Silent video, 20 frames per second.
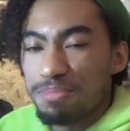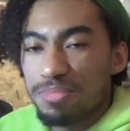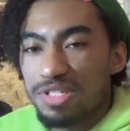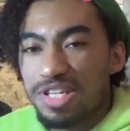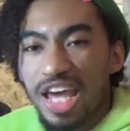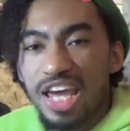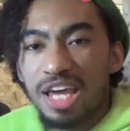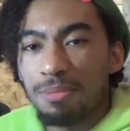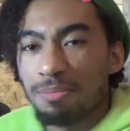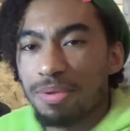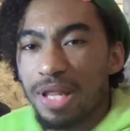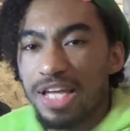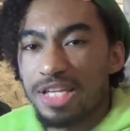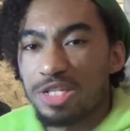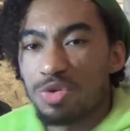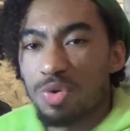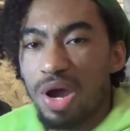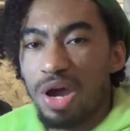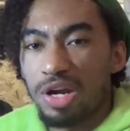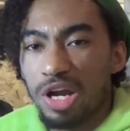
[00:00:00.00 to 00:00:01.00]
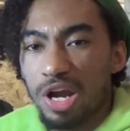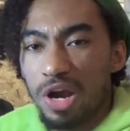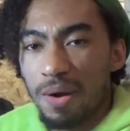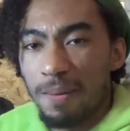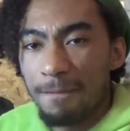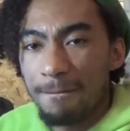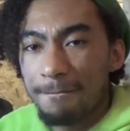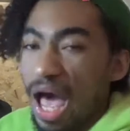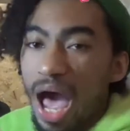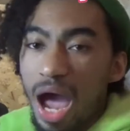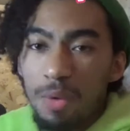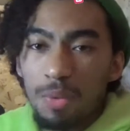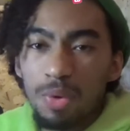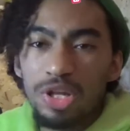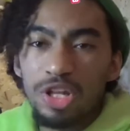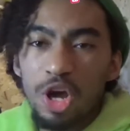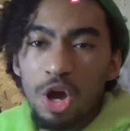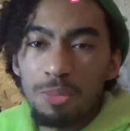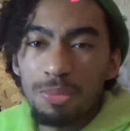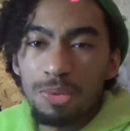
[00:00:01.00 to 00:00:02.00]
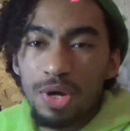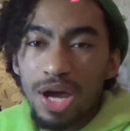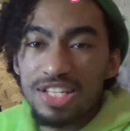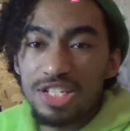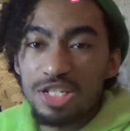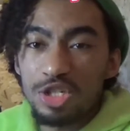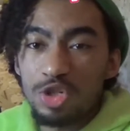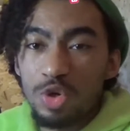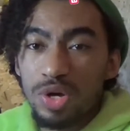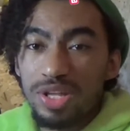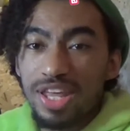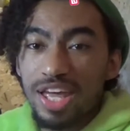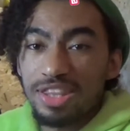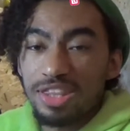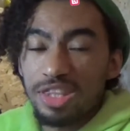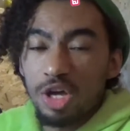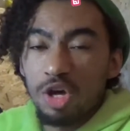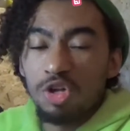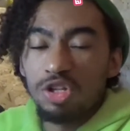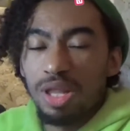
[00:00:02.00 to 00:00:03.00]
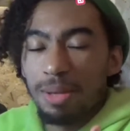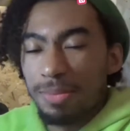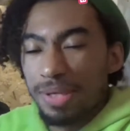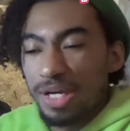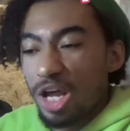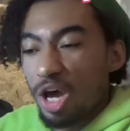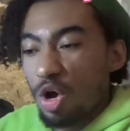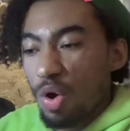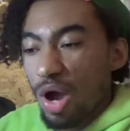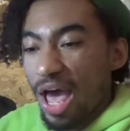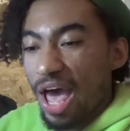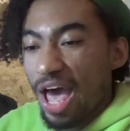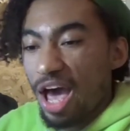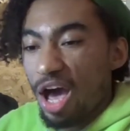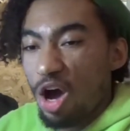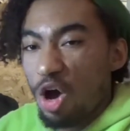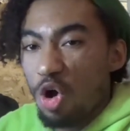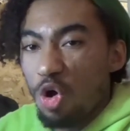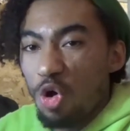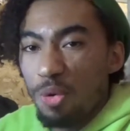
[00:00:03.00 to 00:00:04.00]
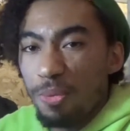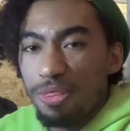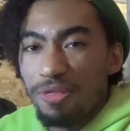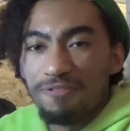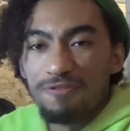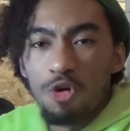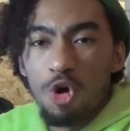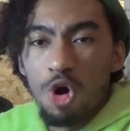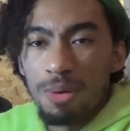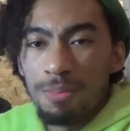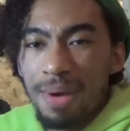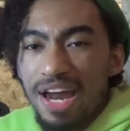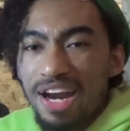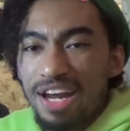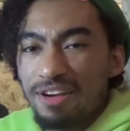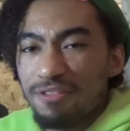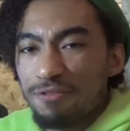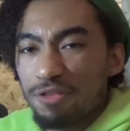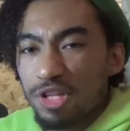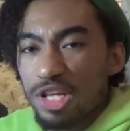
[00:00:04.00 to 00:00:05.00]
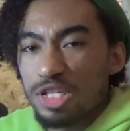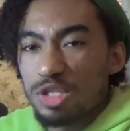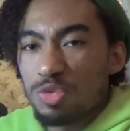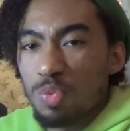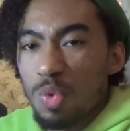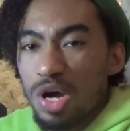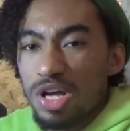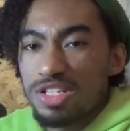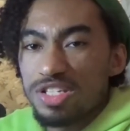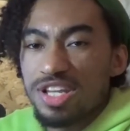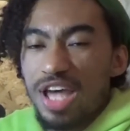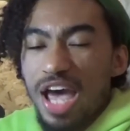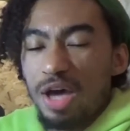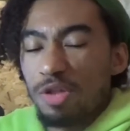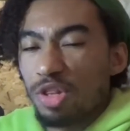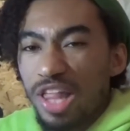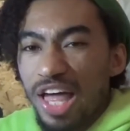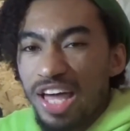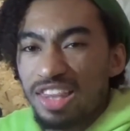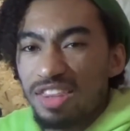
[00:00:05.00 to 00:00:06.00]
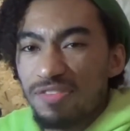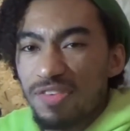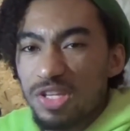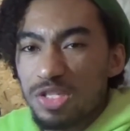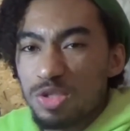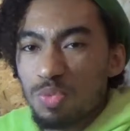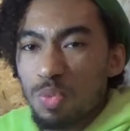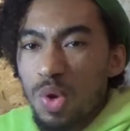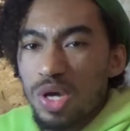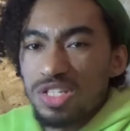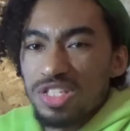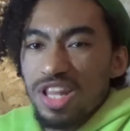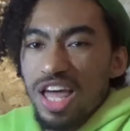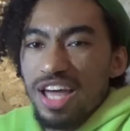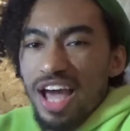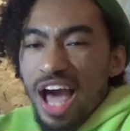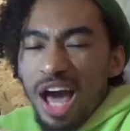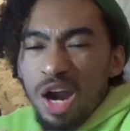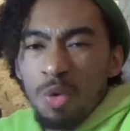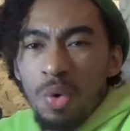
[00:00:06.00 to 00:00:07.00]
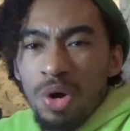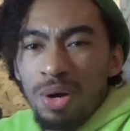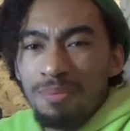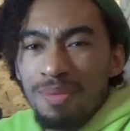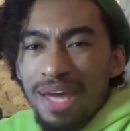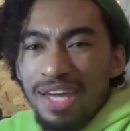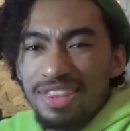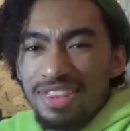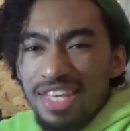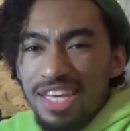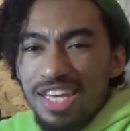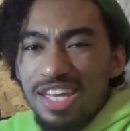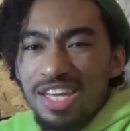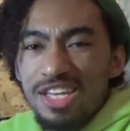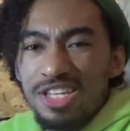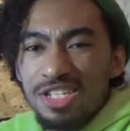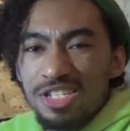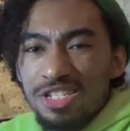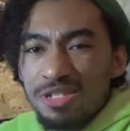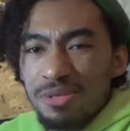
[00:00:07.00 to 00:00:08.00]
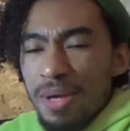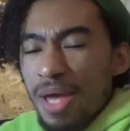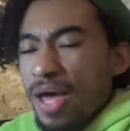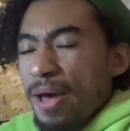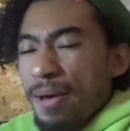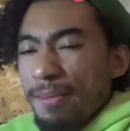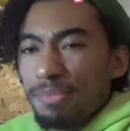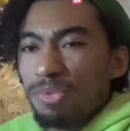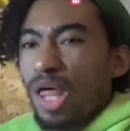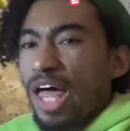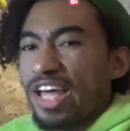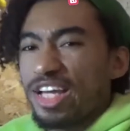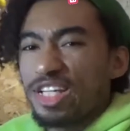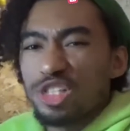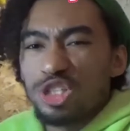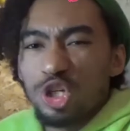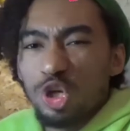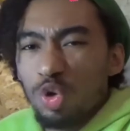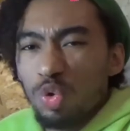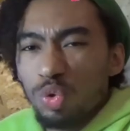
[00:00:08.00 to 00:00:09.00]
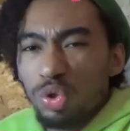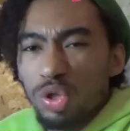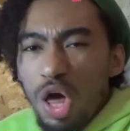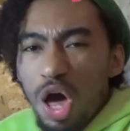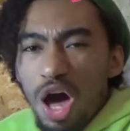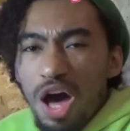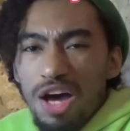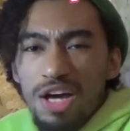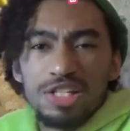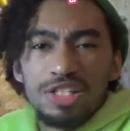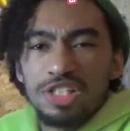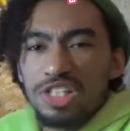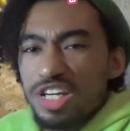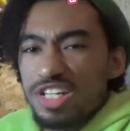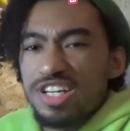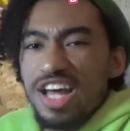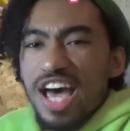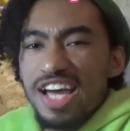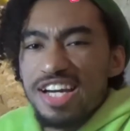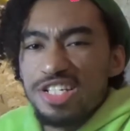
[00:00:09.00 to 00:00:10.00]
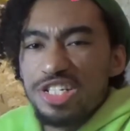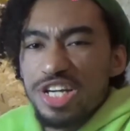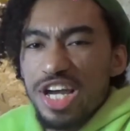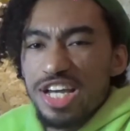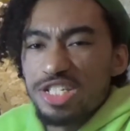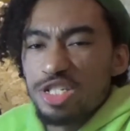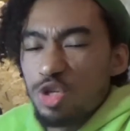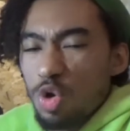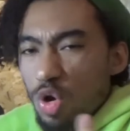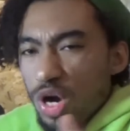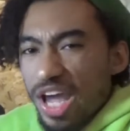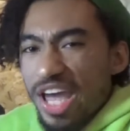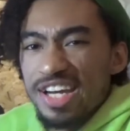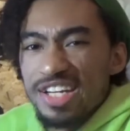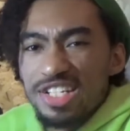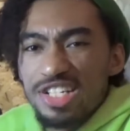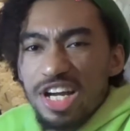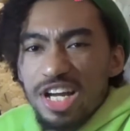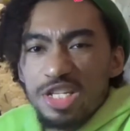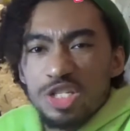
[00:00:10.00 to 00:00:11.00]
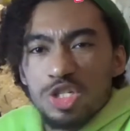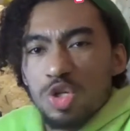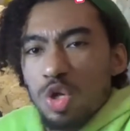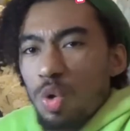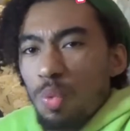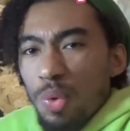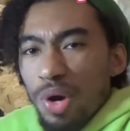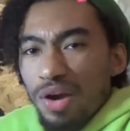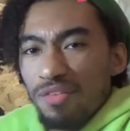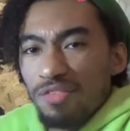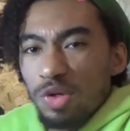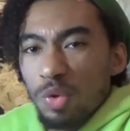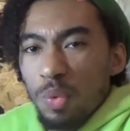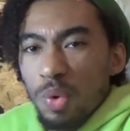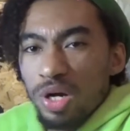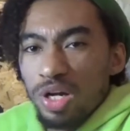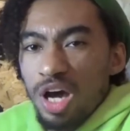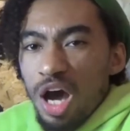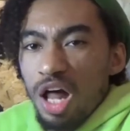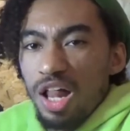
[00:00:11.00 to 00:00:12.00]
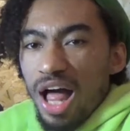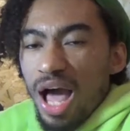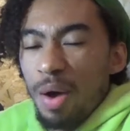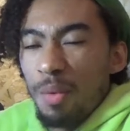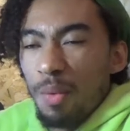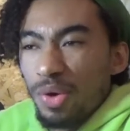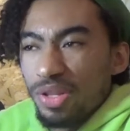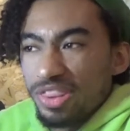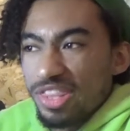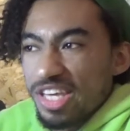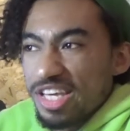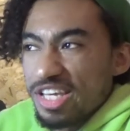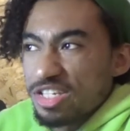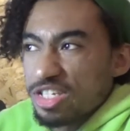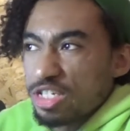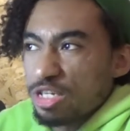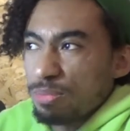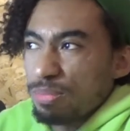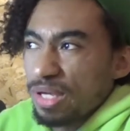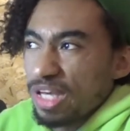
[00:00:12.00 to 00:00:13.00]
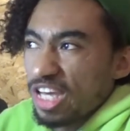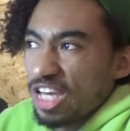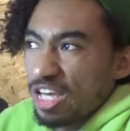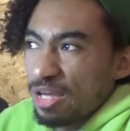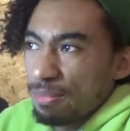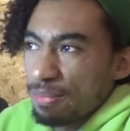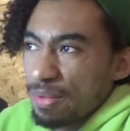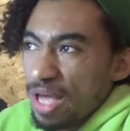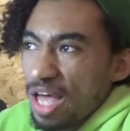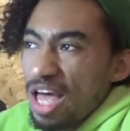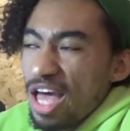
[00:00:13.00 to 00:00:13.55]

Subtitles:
taking place around here. I really hope you guys enjoy that, though. Let me know how the formatting for this was, how the length of this was. Like, I don't want to make these, like, too long to digest or ingest or whatever you want to call it. I want these to be